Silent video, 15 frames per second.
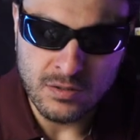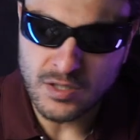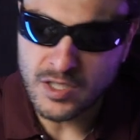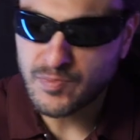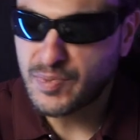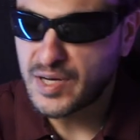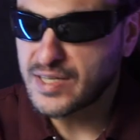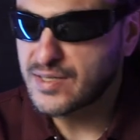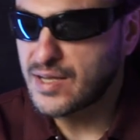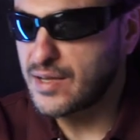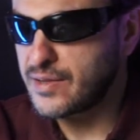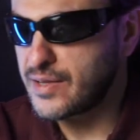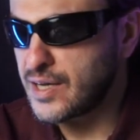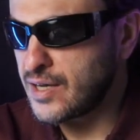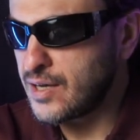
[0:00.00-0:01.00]
Let's place
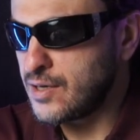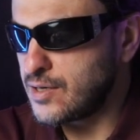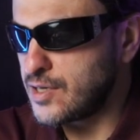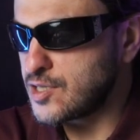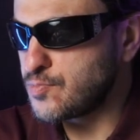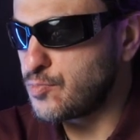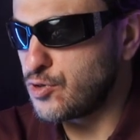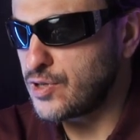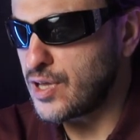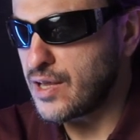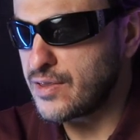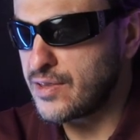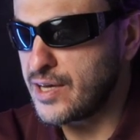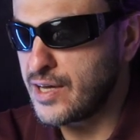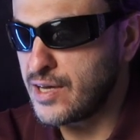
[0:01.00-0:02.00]
that there, let's put
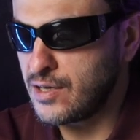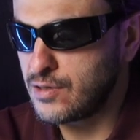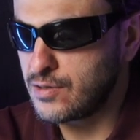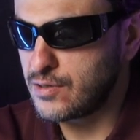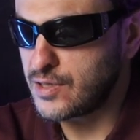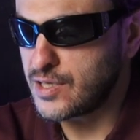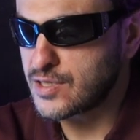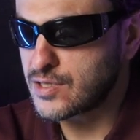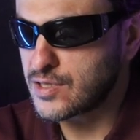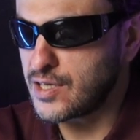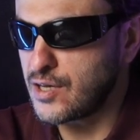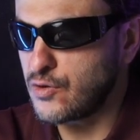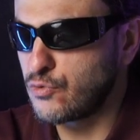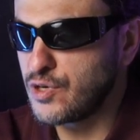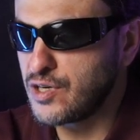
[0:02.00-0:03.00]
that there, let's
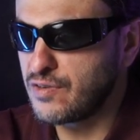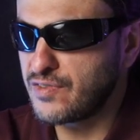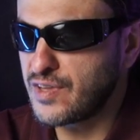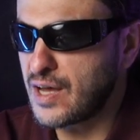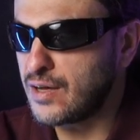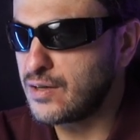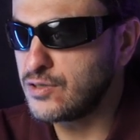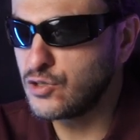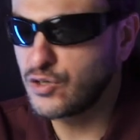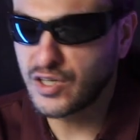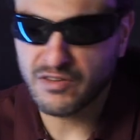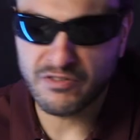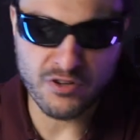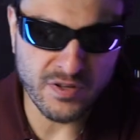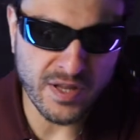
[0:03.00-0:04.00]
get rid of that. You're
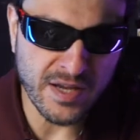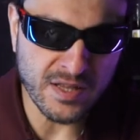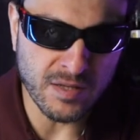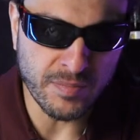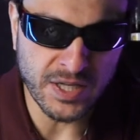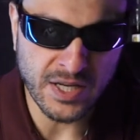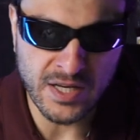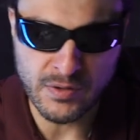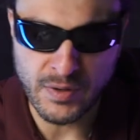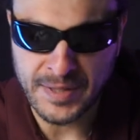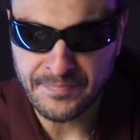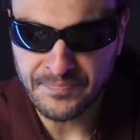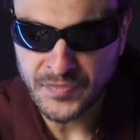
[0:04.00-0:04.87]
going to throw that in the bin anyway.